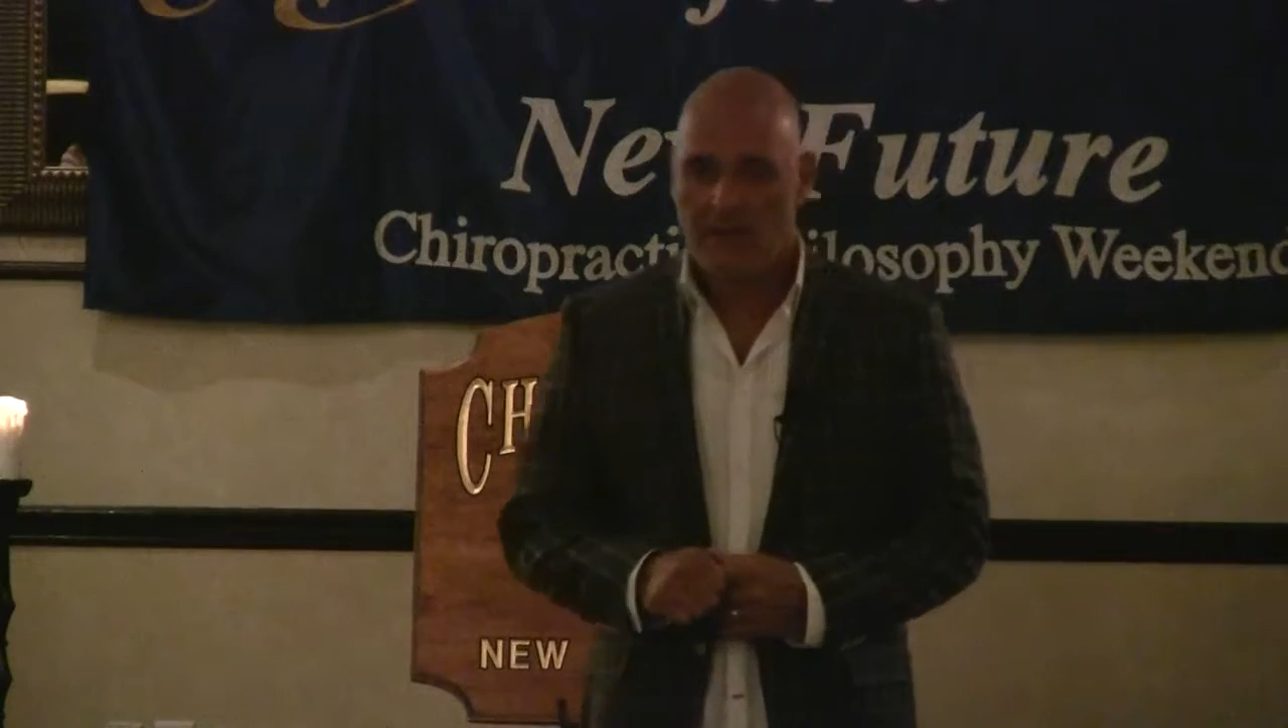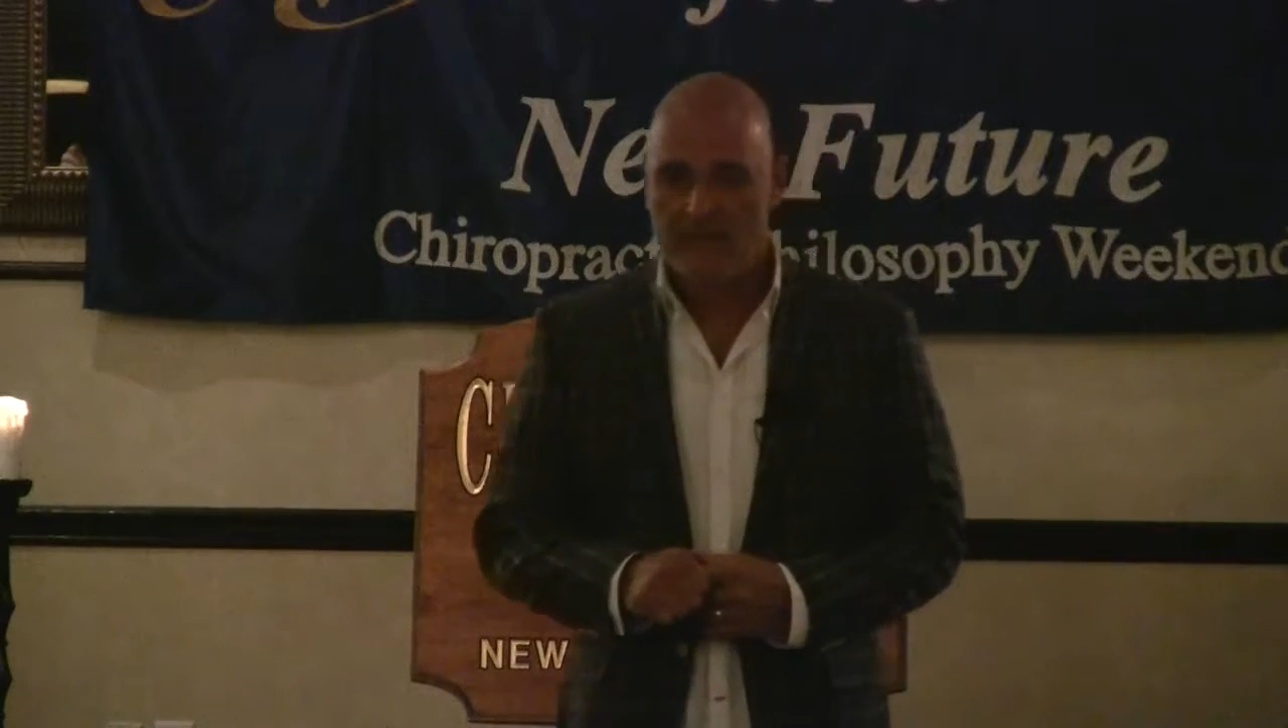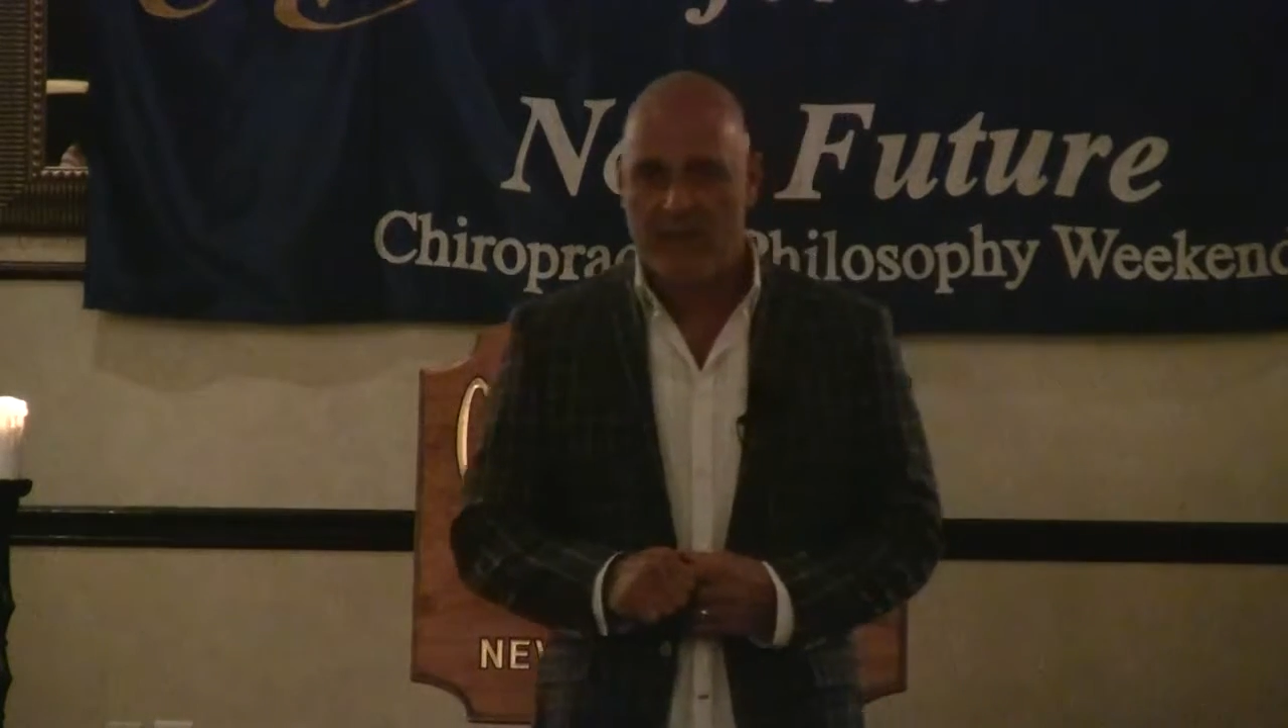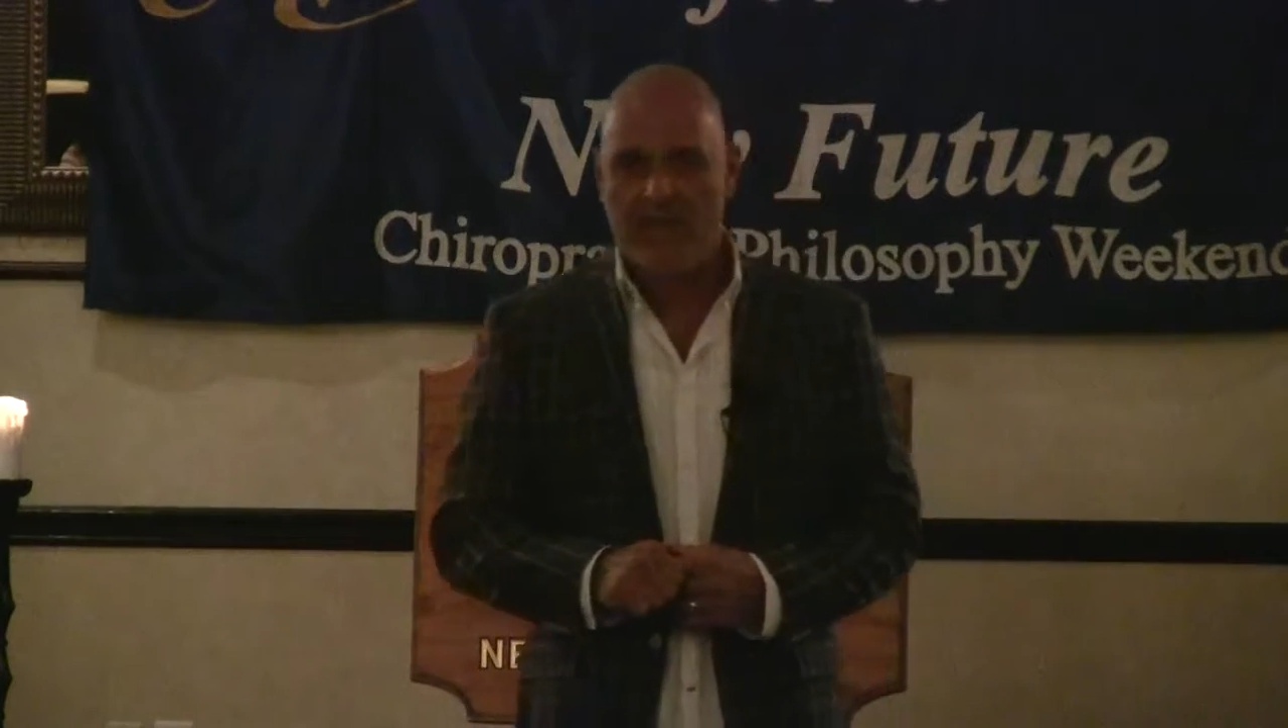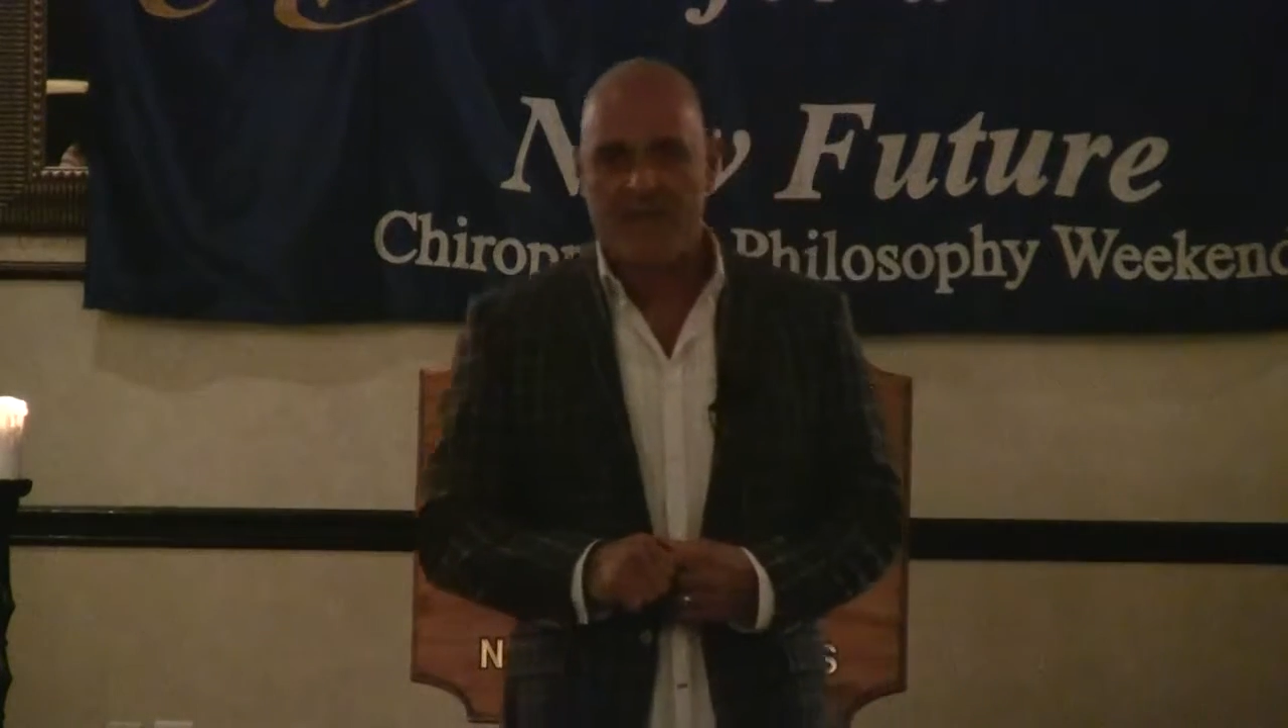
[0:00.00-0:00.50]

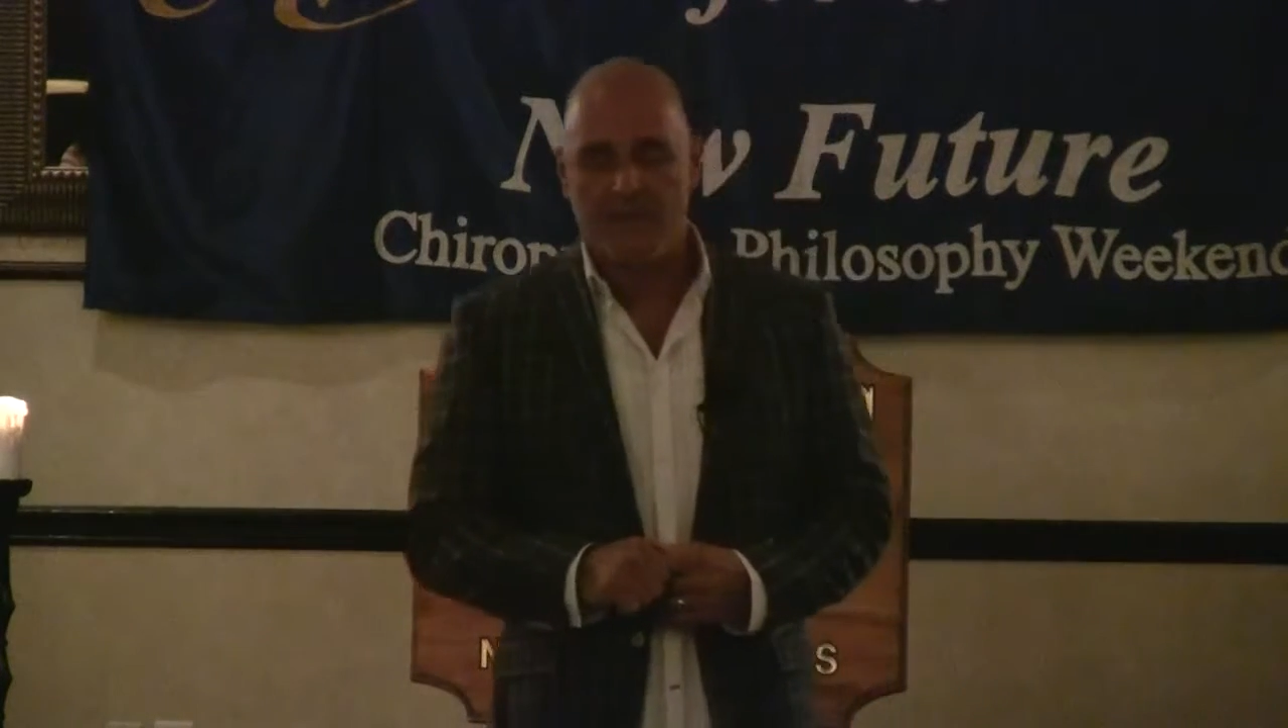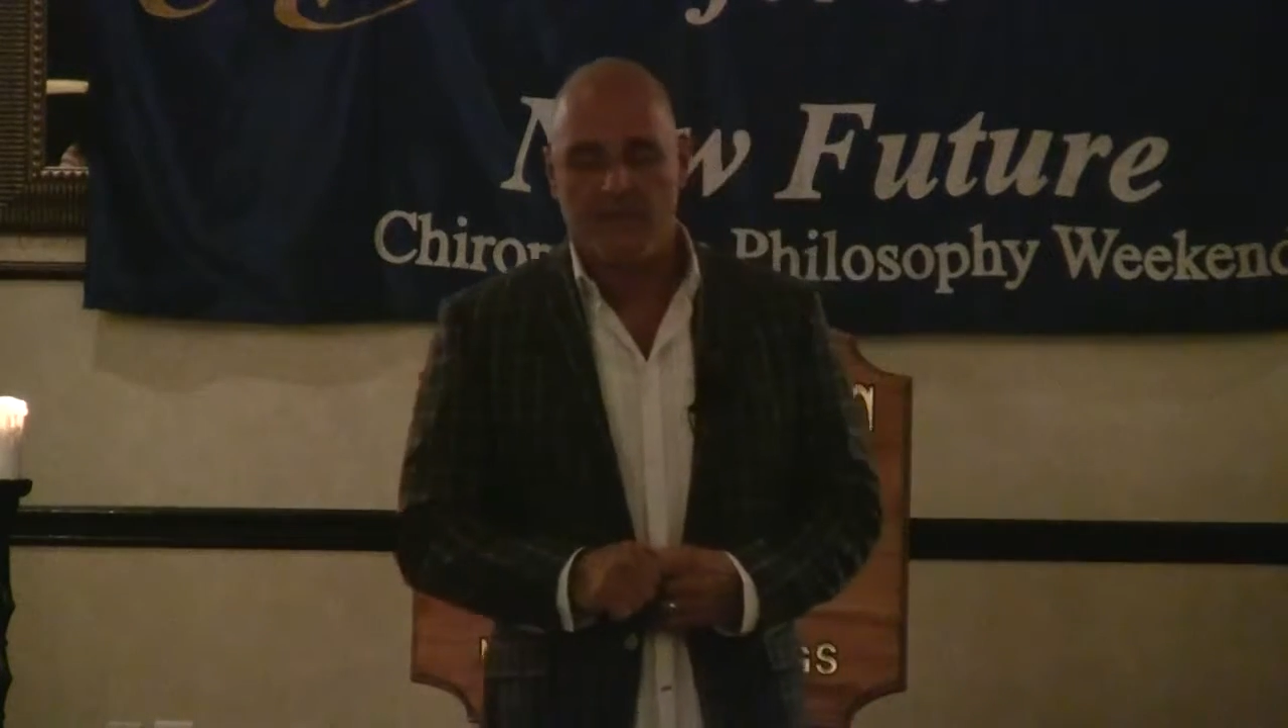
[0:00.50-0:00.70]
I've had